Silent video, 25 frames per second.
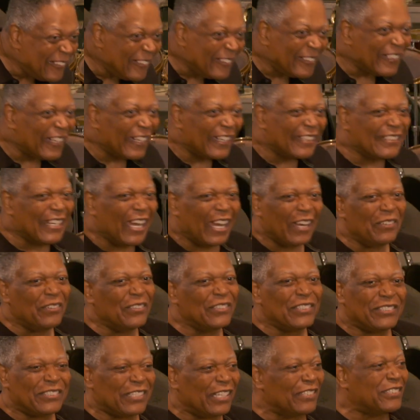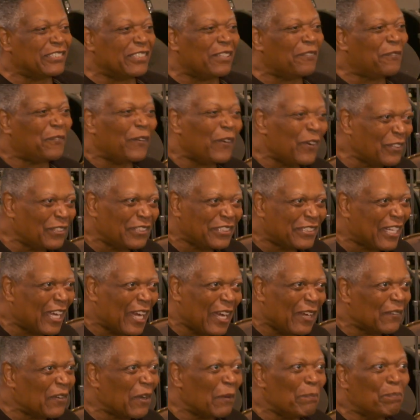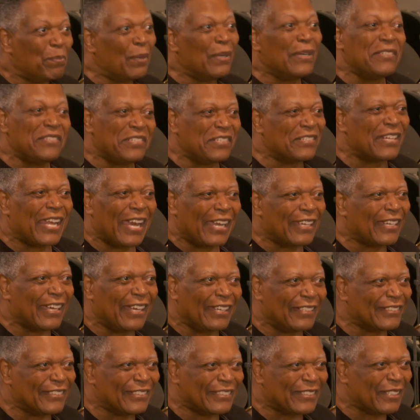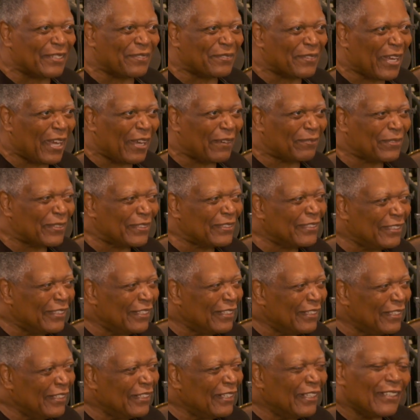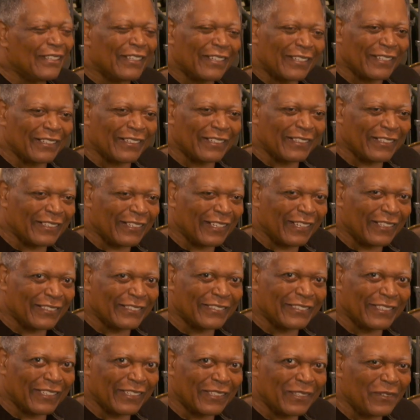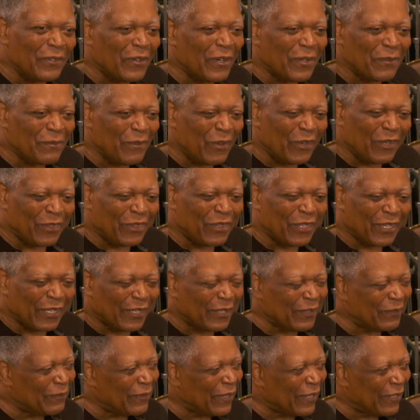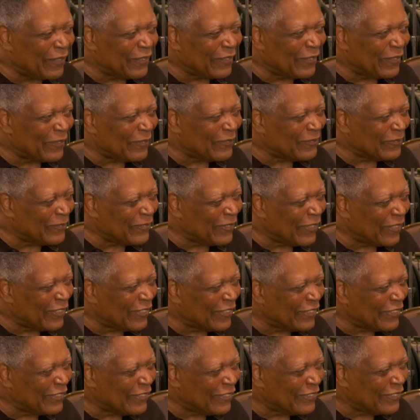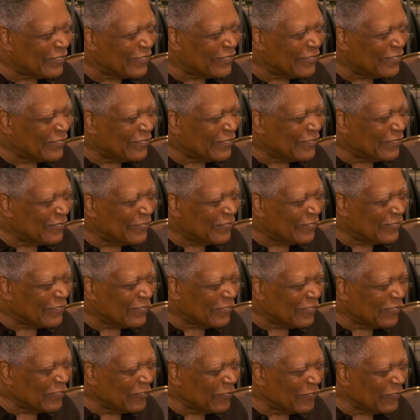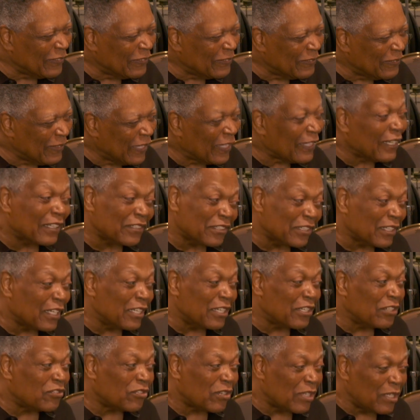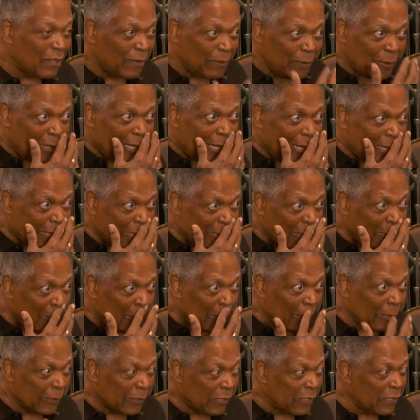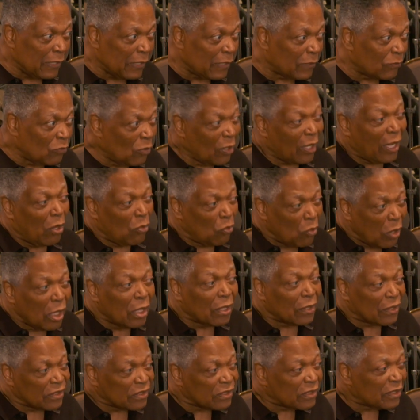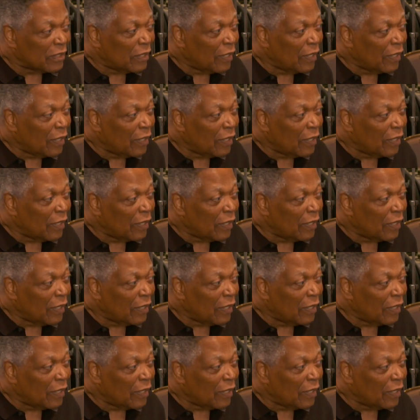And that was just the first time. A bunch of that kind of stuff happened. I'll tell you one more thing about him. You know, like I say, he treated me like a kid. Well, I was.